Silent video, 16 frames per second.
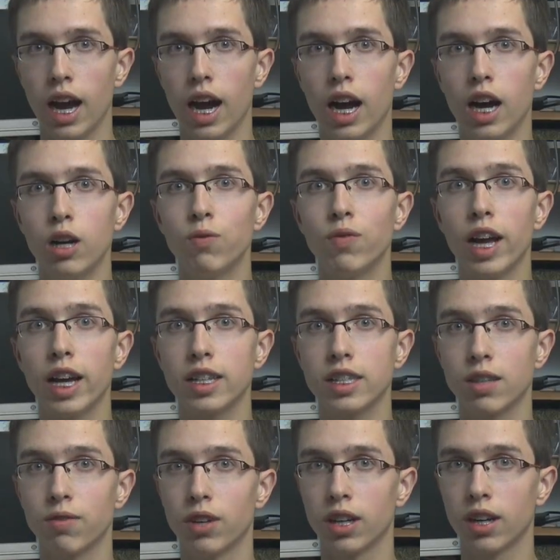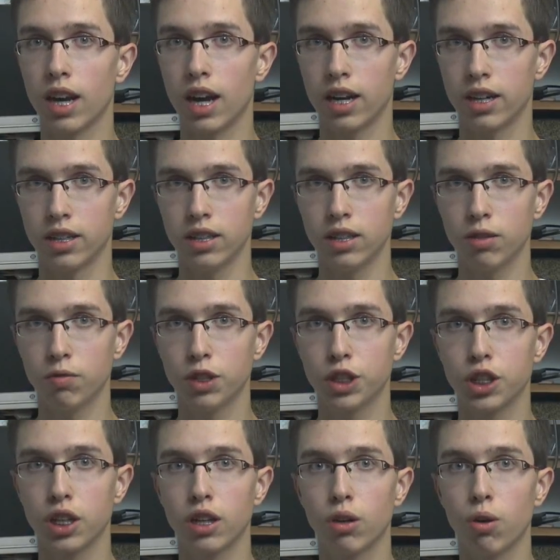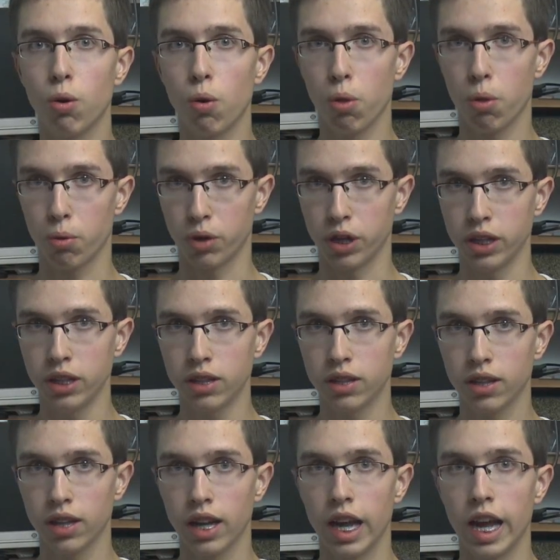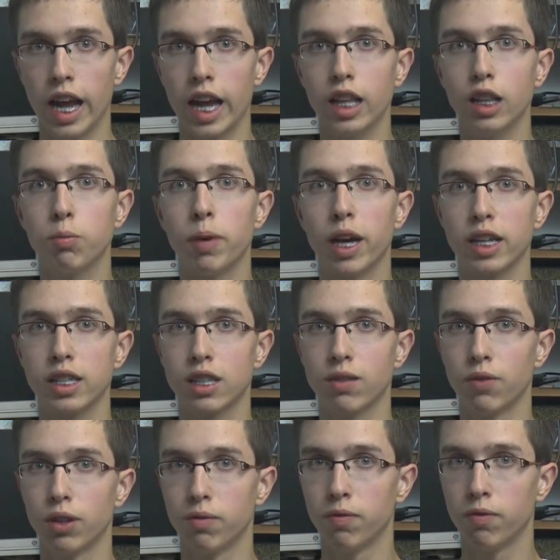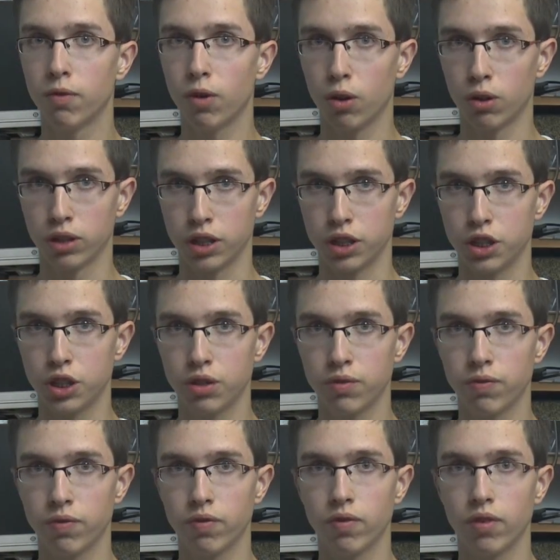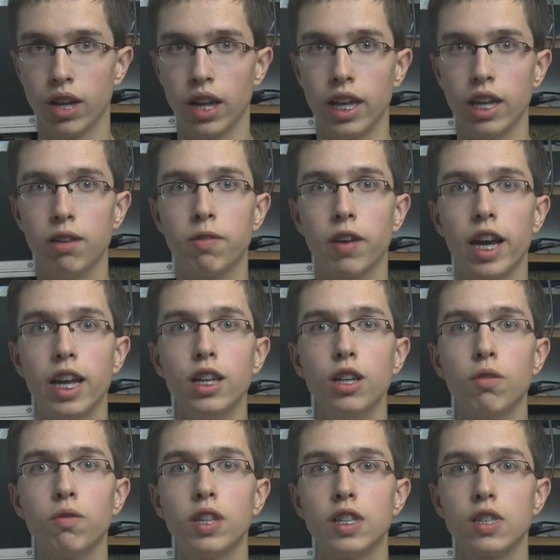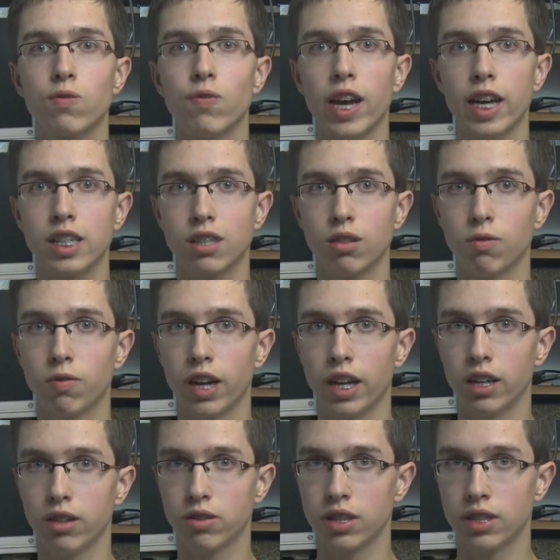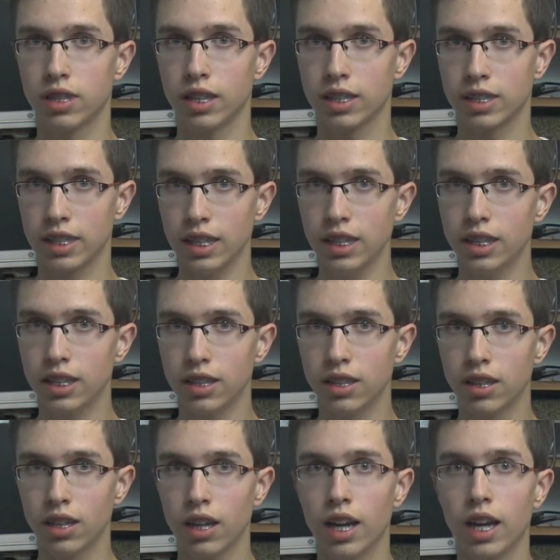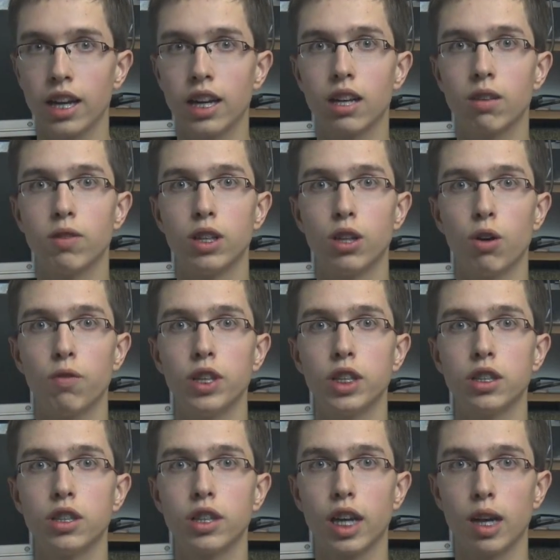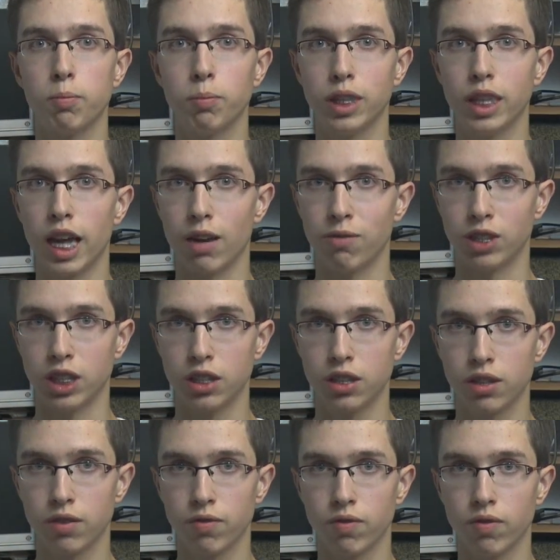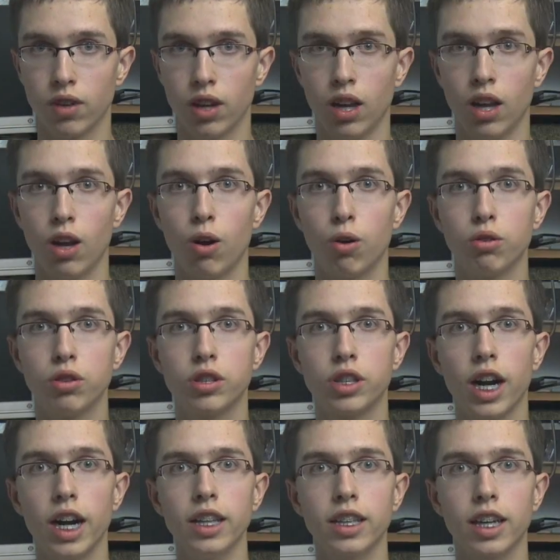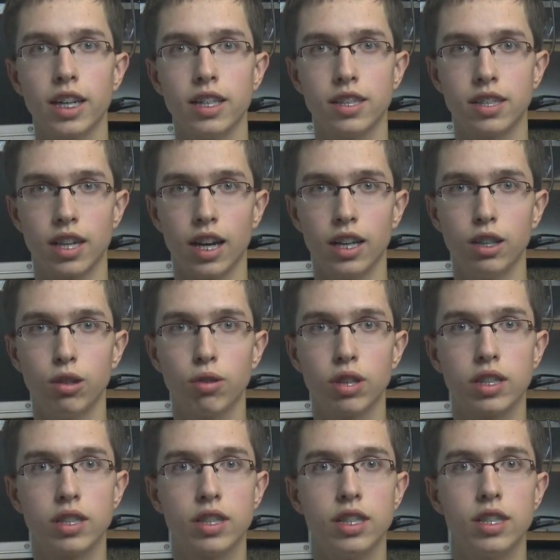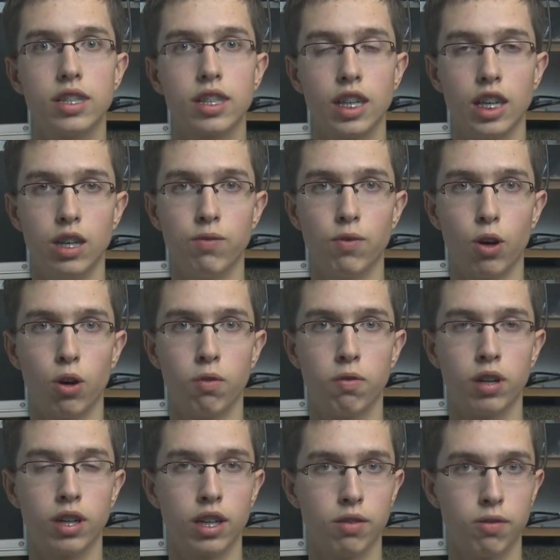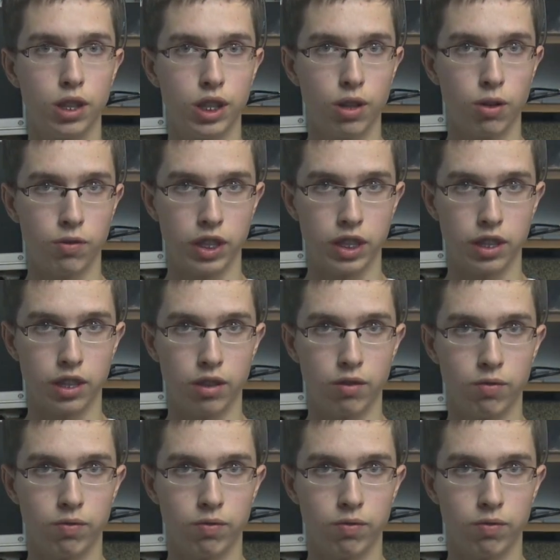are maximal current, which can go through it, and maximum voltage. If any of these maximum values is exceeded, galvanometer can be damaged. On the right hand side you can see scheme of a galvanometer.